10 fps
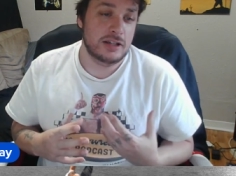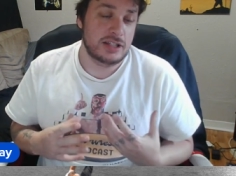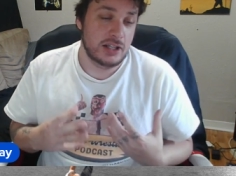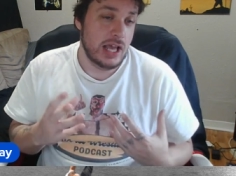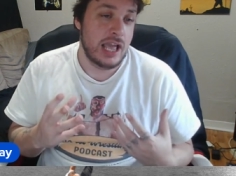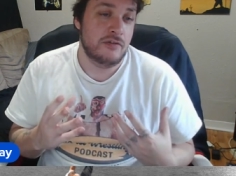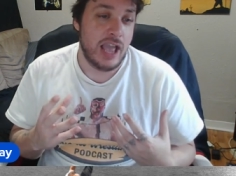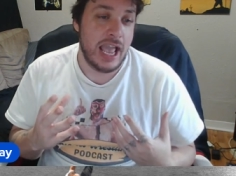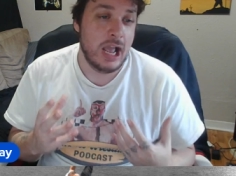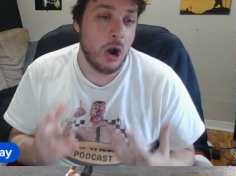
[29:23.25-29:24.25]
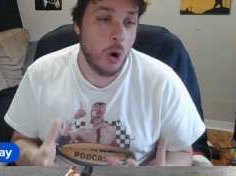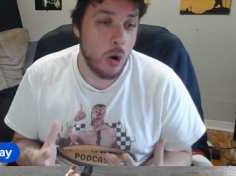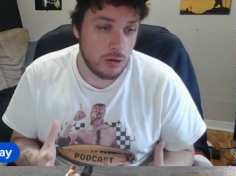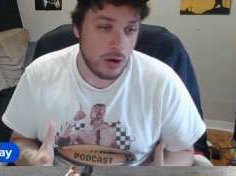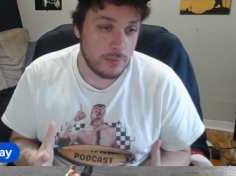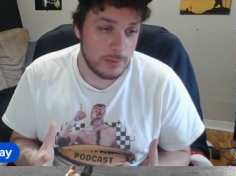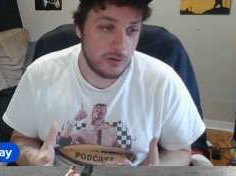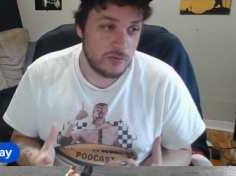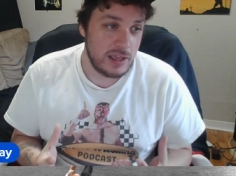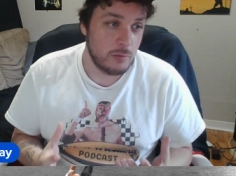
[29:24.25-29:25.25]
to life a horror
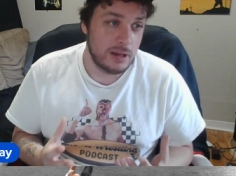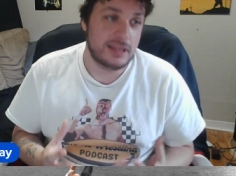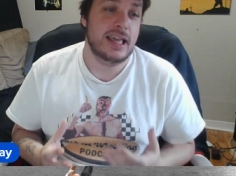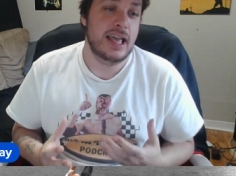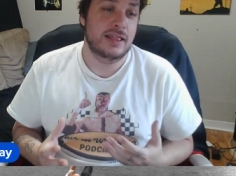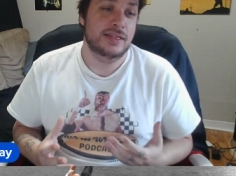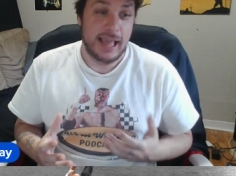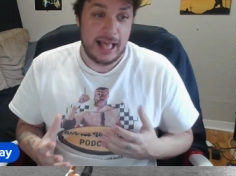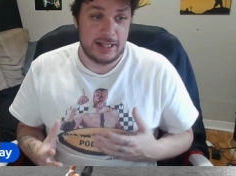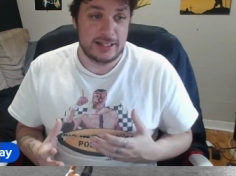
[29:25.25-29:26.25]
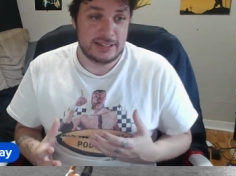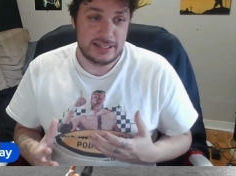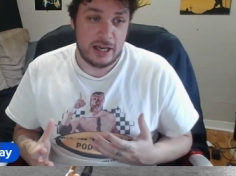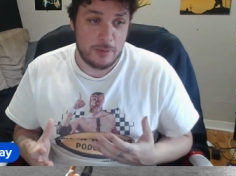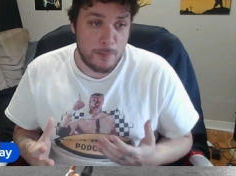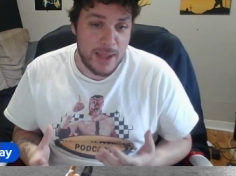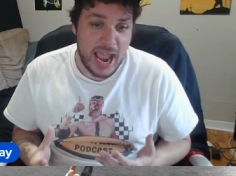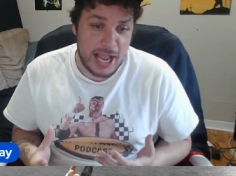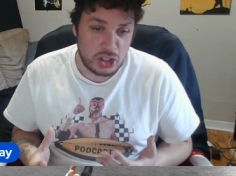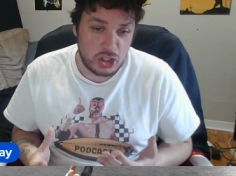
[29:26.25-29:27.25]
movie within the Hell in a Cell
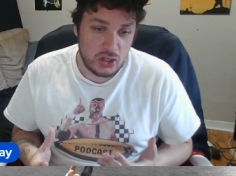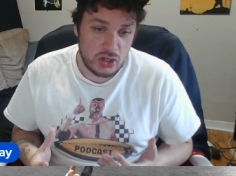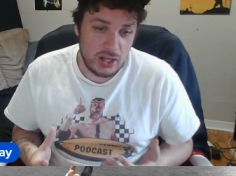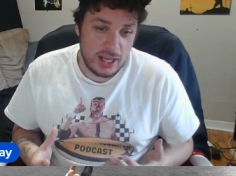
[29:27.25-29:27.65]
match.